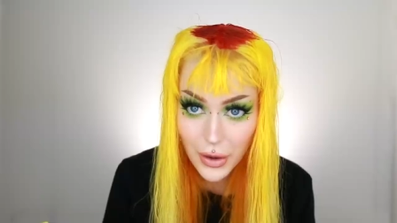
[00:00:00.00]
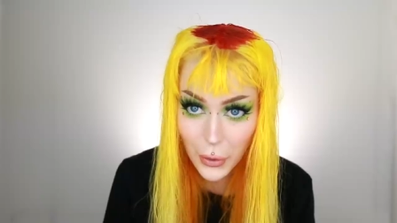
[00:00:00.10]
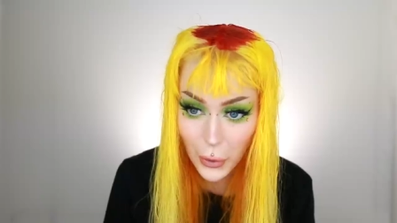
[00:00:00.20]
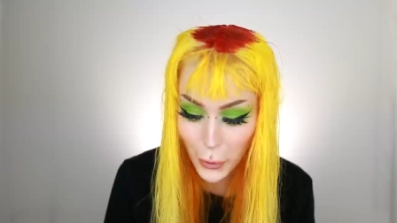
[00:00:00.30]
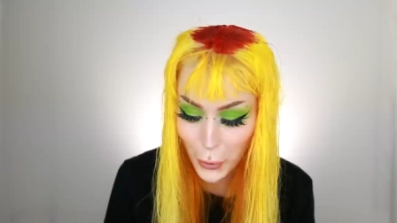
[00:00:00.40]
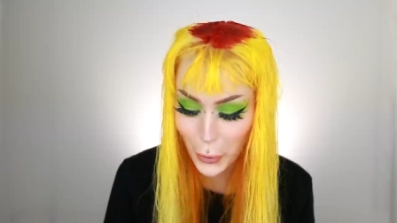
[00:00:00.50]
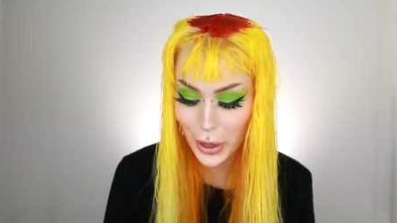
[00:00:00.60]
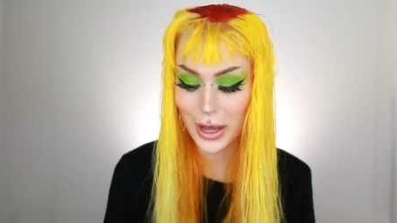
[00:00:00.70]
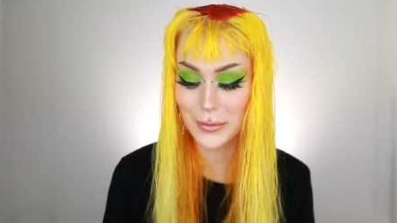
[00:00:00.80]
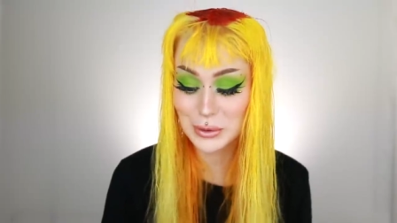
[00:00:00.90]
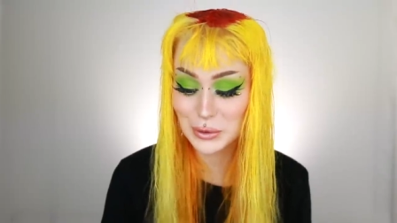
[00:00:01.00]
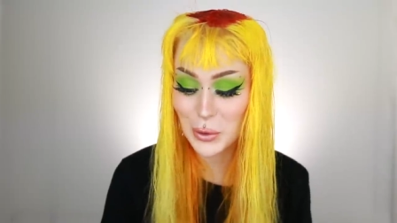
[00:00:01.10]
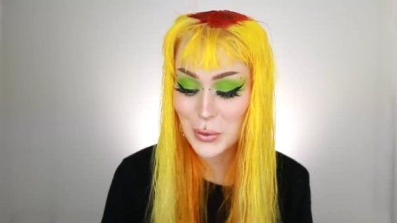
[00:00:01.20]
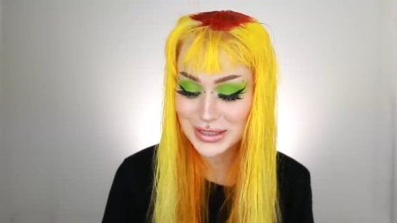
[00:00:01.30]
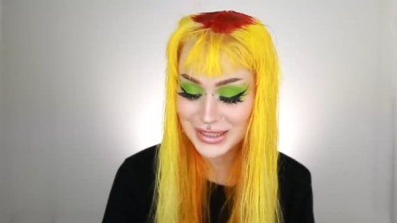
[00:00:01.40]
Oh, I'm
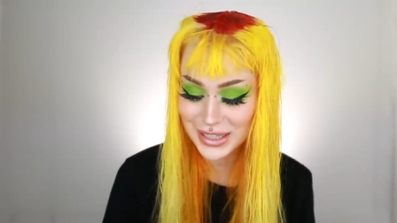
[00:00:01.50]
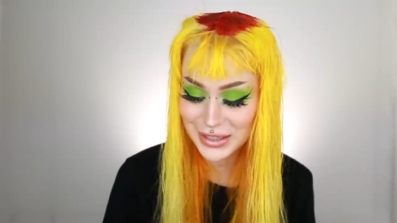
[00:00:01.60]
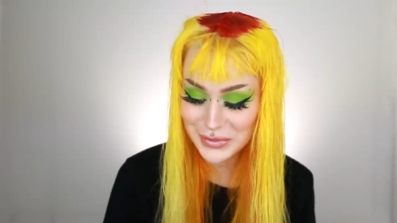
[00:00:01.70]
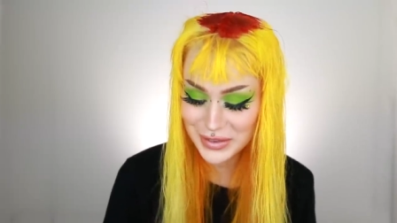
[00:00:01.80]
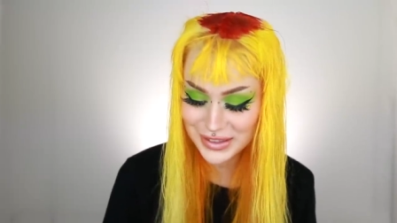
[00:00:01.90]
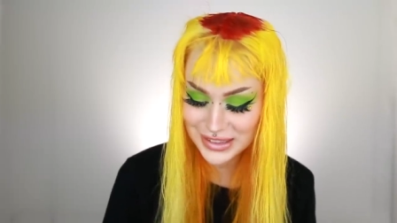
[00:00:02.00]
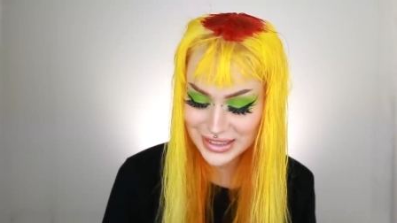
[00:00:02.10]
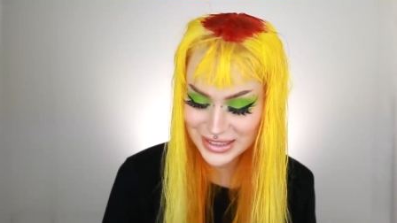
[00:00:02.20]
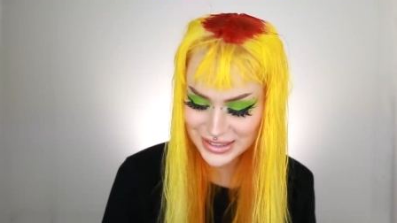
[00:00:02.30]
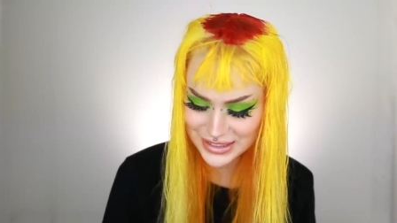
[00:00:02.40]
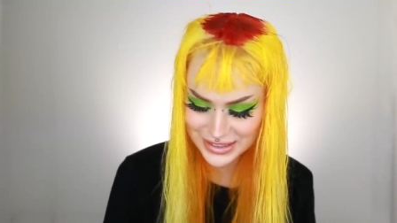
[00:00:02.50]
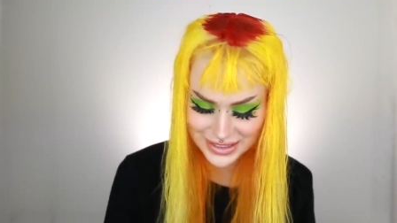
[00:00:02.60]
so excited about this.